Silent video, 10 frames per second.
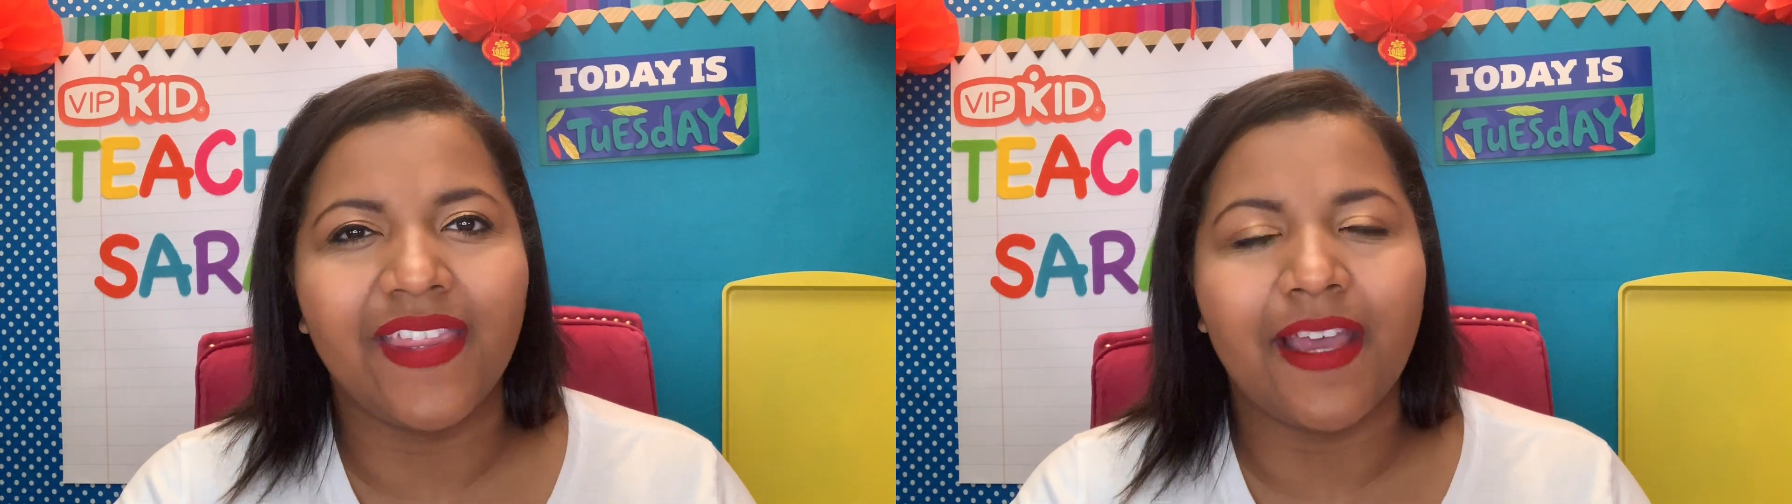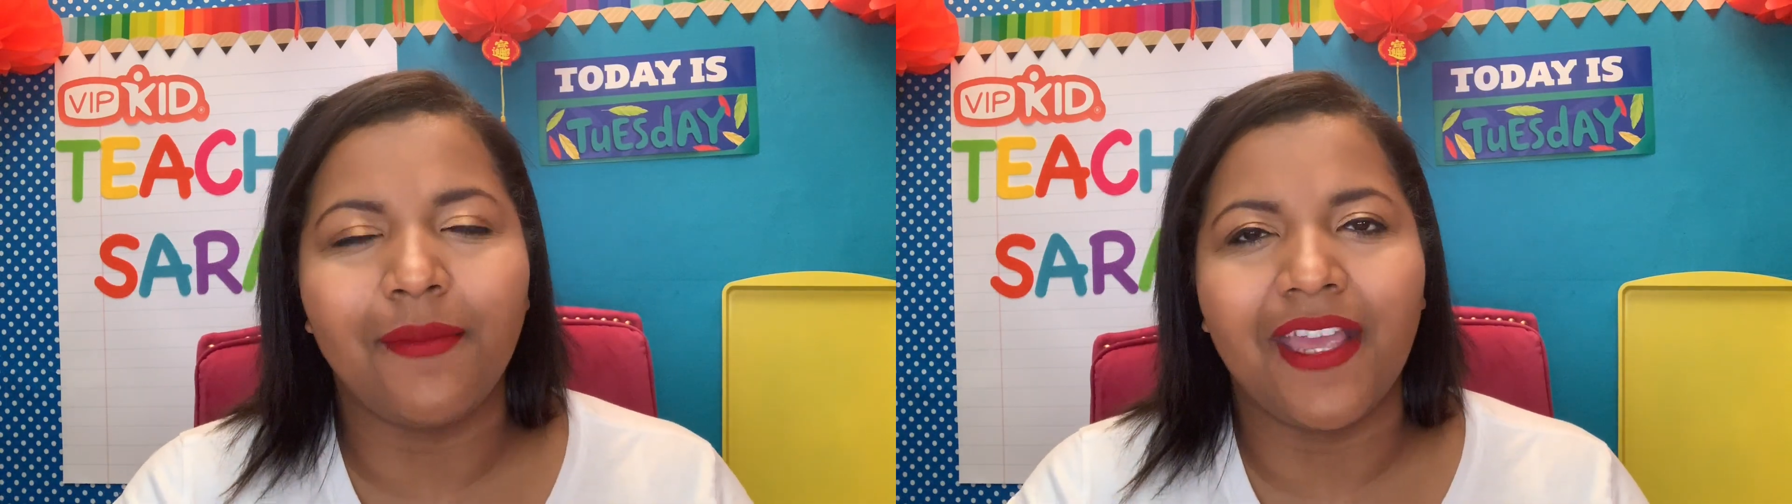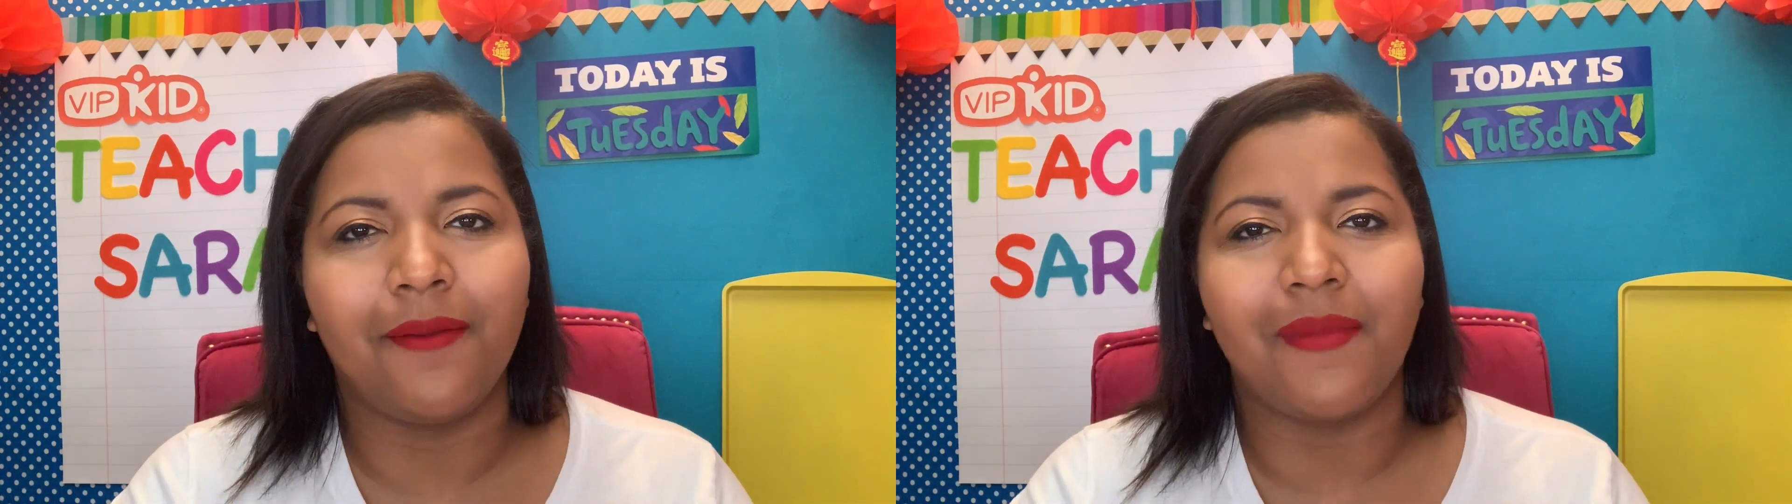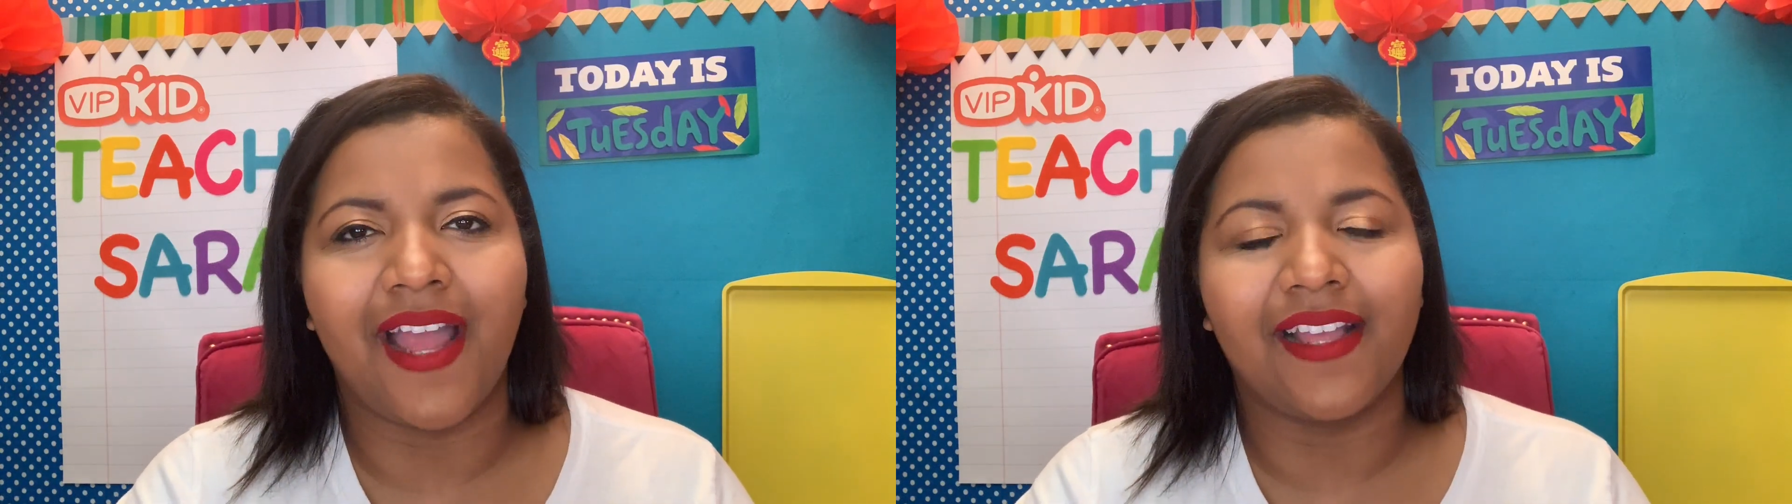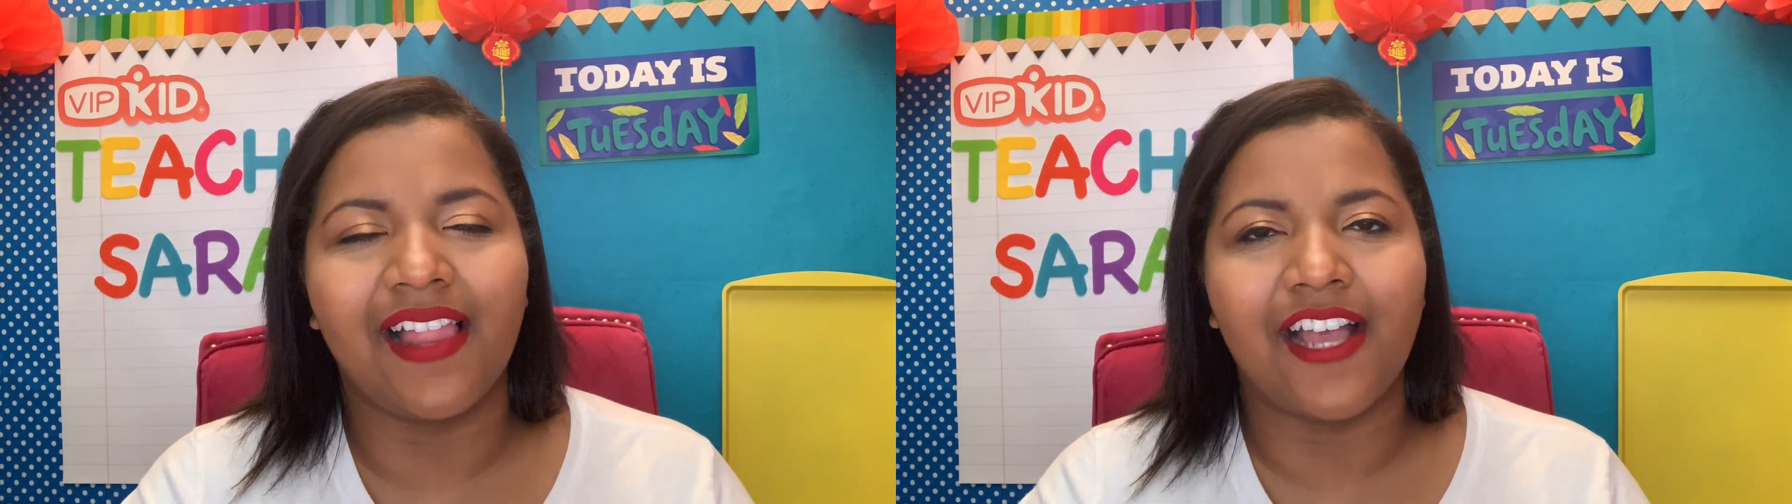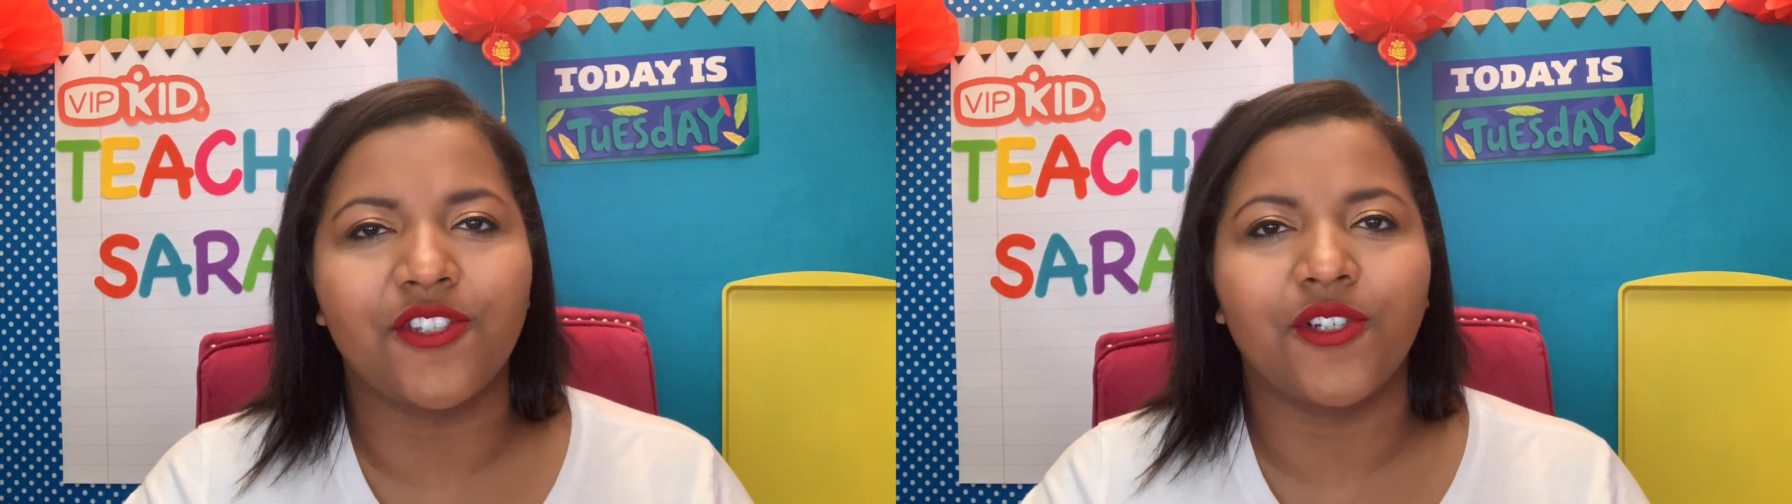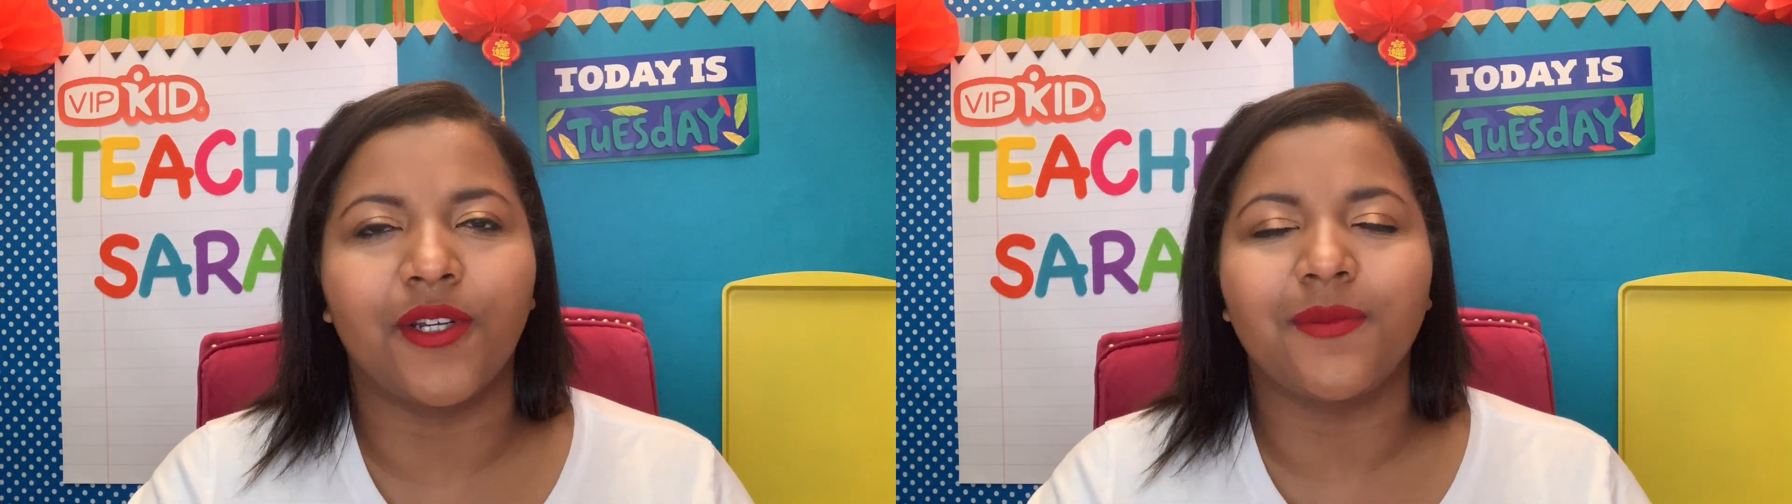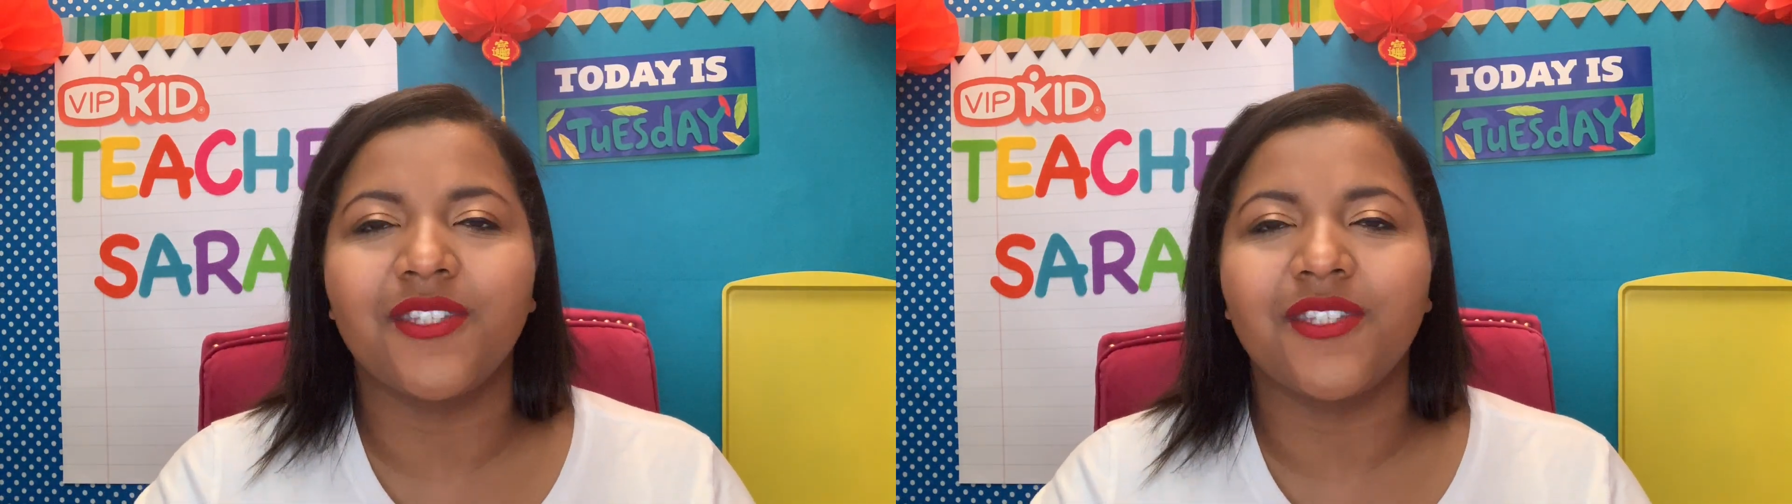them in my classroom.